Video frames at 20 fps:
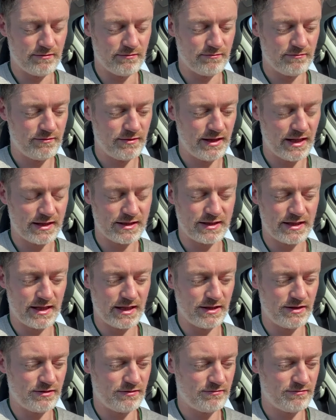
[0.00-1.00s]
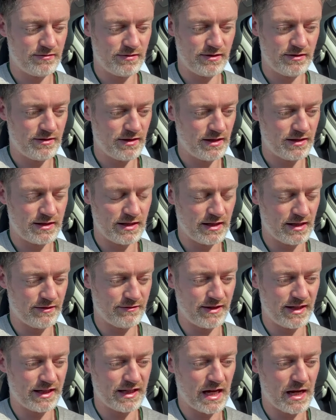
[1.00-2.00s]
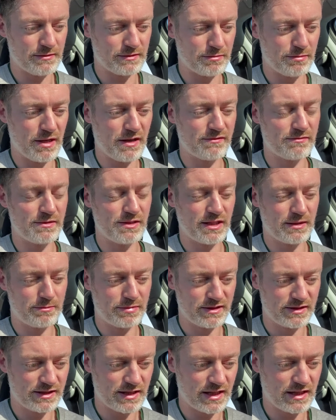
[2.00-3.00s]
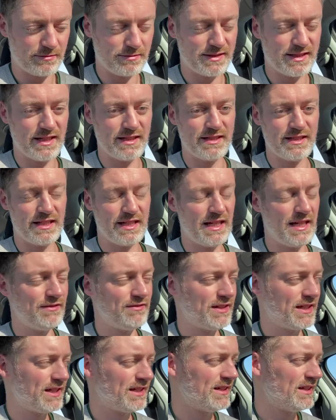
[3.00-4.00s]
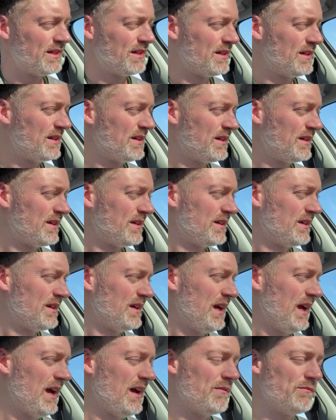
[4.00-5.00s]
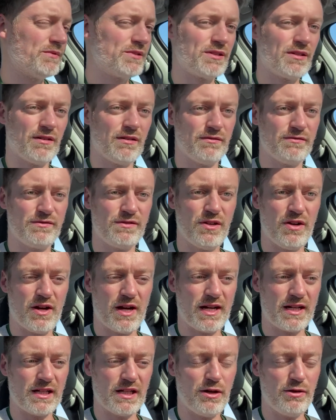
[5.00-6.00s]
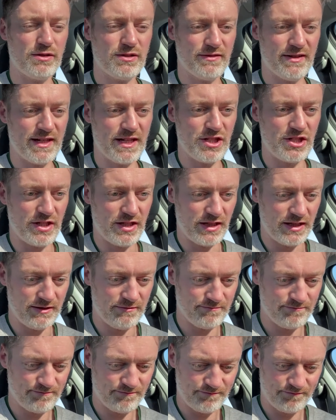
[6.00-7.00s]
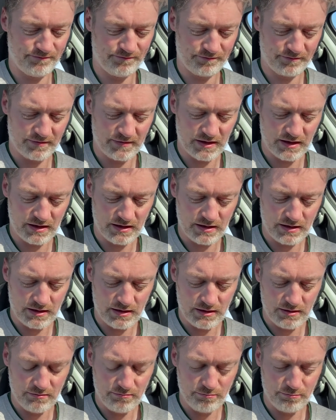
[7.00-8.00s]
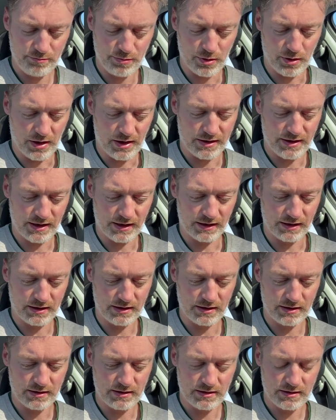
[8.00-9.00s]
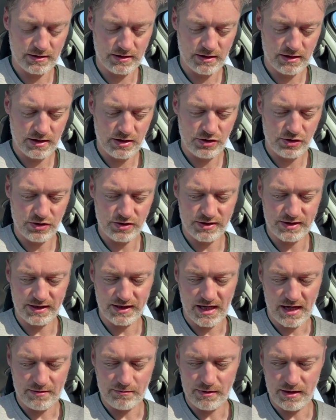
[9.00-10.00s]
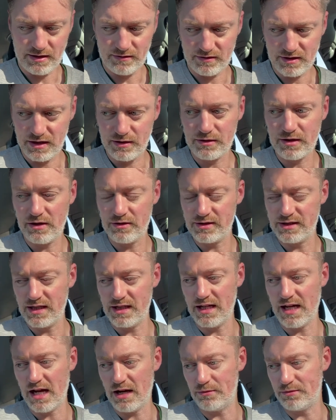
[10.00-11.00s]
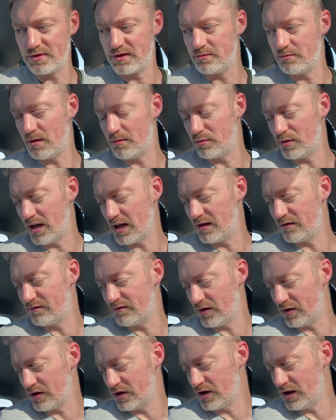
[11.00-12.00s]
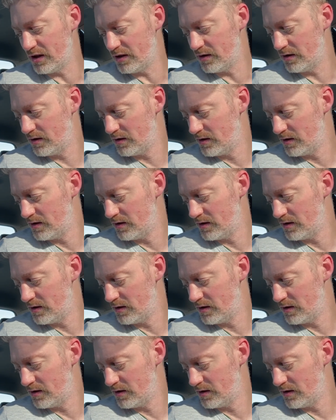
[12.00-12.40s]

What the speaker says: Yesterday I didn't have any carbs apart from jacket potato in the evening. So I've not had loads of energy, but I think just to get a bit of glucose in helps my brain function.